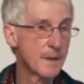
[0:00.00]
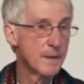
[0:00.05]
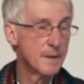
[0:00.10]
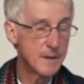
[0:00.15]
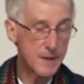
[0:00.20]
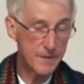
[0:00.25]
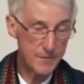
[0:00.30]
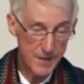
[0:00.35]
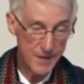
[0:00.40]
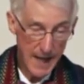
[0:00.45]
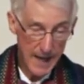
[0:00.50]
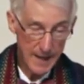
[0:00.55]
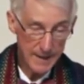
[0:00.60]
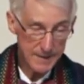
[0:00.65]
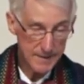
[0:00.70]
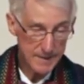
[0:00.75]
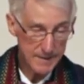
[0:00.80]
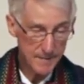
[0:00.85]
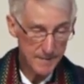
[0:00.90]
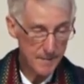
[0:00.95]
If
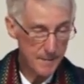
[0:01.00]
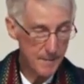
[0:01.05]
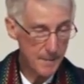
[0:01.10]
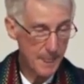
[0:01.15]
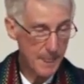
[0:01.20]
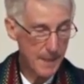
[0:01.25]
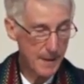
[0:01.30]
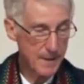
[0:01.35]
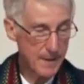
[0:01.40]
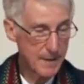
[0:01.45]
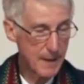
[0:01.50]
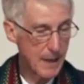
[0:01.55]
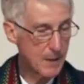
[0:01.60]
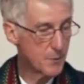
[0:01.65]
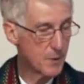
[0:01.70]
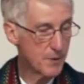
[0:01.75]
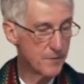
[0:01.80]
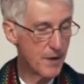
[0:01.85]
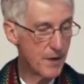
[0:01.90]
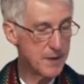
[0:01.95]
not, I would
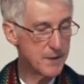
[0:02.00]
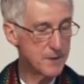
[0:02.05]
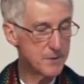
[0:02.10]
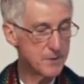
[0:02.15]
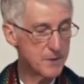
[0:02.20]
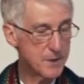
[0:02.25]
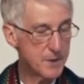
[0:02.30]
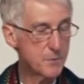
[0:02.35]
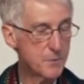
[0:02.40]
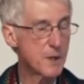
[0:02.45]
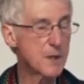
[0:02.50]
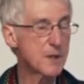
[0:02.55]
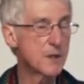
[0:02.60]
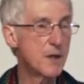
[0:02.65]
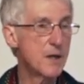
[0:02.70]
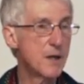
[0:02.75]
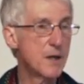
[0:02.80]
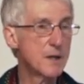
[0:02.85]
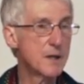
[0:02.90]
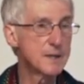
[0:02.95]
invite you to
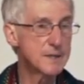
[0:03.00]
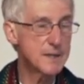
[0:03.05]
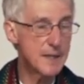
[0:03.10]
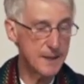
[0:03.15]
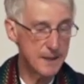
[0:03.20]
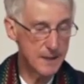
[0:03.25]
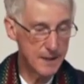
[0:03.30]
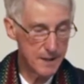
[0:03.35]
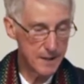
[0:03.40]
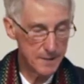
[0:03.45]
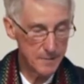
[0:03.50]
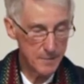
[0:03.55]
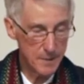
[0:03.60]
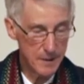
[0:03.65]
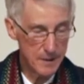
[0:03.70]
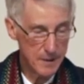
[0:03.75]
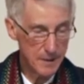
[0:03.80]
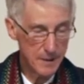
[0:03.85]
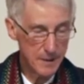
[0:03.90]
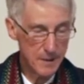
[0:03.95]
recall a time
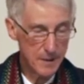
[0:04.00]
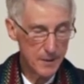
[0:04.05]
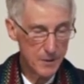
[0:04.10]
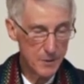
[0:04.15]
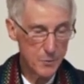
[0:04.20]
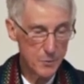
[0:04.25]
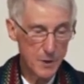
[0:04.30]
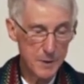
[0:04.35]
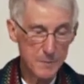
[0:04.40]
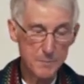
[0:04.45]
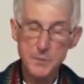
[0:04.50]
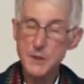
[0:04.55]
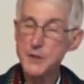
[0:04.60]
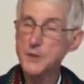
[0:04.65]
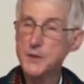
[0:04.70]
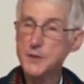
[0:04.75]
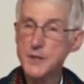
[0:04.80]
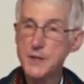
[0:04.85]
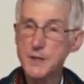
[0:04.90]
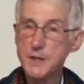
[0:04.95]
when
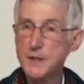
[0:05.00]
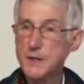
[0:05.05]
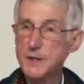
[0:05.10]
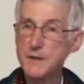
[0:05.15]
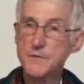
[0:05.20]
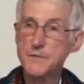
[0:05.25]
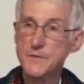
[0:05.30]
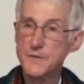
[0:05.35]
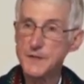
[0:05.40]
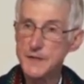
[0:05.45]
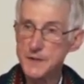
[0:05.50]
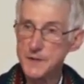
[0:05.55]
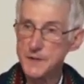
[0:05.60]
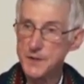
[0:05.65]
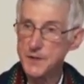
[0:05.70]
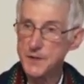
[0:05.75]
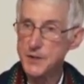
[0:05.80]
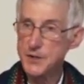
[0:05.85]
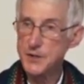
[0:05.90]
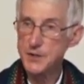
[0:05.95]
beauty
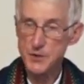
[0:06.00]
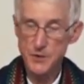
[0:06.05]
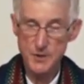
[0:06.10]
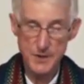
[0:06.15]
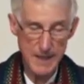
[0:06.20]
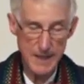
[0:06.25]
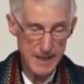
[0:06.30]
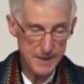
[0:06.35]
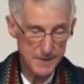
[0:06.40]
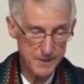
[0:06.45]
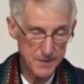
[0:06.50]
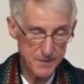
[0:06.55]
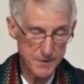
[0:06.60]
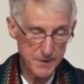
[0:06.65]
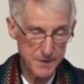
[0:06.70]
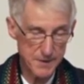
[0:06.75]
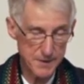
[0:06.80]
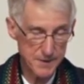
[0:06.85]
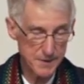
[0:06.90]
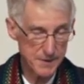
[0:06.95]
filled your
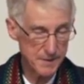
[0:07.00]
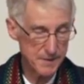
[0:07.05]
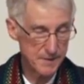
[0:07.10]
nostrils.